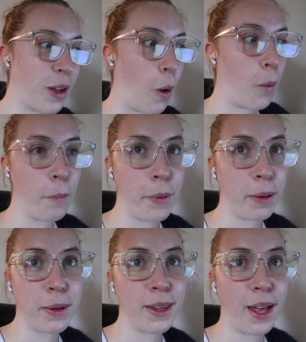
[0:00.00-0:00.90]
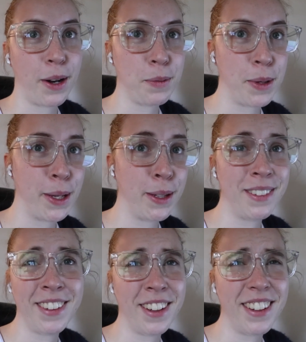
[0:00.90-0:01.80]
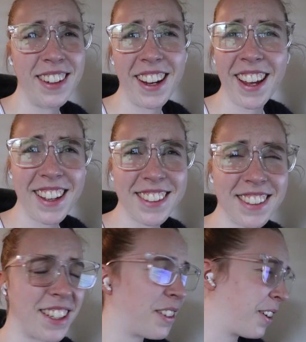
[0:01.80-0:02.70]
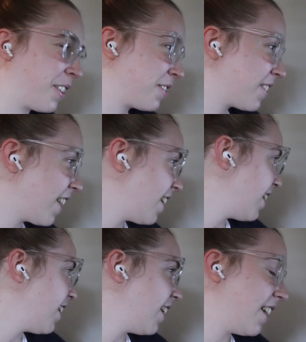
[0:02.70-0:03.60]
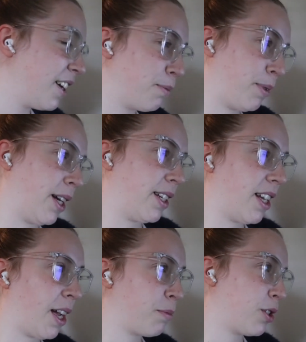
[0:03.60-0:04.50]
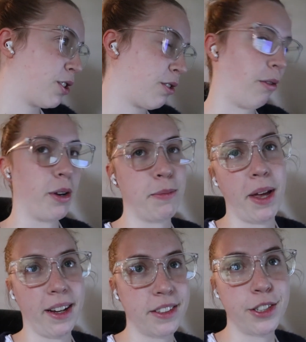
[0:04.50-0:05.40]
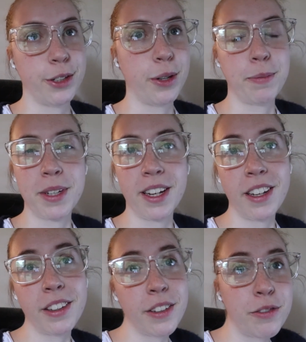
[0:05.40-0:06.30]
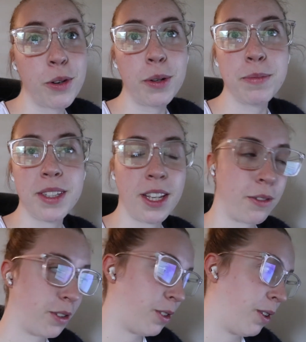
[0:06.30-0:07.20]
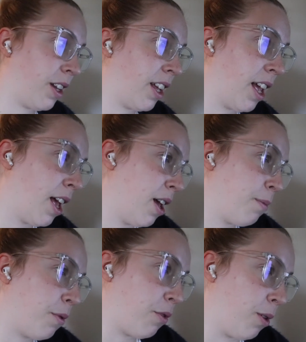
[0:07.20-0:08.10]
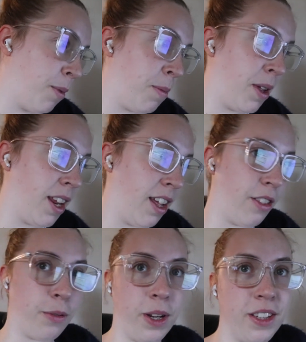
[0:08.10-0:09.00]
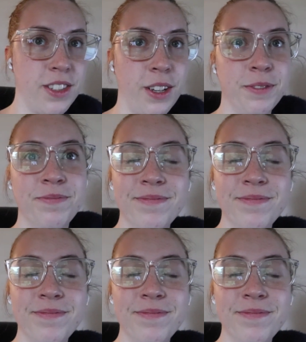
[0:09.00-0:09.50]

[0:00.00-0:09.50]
hope maybe that'll be good, I guess. I don't know. But I'm just going back to updating the forms that I was doing before my meeting at 3, so.